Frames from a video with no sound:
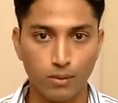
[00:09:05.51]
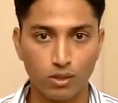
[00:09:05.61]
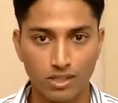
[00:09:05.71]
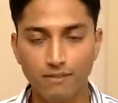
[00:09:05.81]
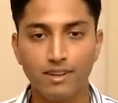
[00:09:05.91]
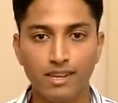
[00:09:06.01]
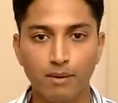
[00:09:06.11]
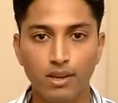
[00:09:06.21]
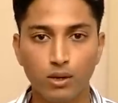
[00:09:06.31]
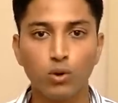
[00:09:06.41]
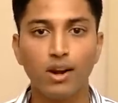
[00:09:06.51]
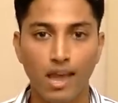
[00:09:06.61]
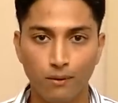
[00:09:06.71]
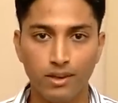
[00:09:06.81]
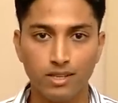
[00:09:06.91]
because invariably good
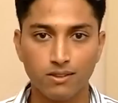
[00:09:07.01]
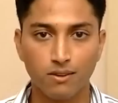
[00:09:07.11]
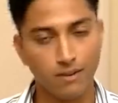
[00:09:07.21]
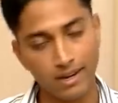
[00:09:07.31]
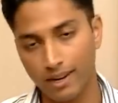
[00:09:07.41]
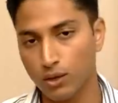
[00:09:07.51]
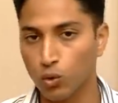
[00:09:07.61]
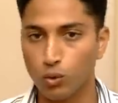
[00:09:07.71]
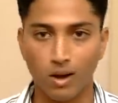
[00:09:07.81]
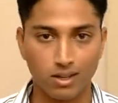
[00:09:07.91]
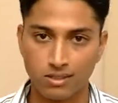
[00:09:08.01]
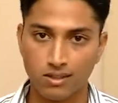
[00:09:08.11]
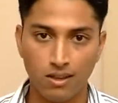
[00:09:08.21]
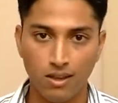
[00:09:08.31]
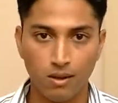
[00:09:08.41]
language will get you good marks,
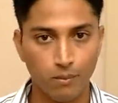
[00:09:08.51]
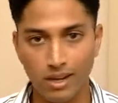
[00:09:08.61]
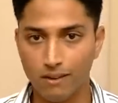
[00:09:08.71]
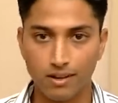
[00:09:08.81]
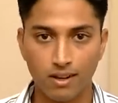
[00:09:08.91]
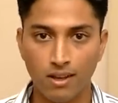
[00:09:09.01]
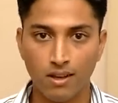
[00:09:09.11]
believe it.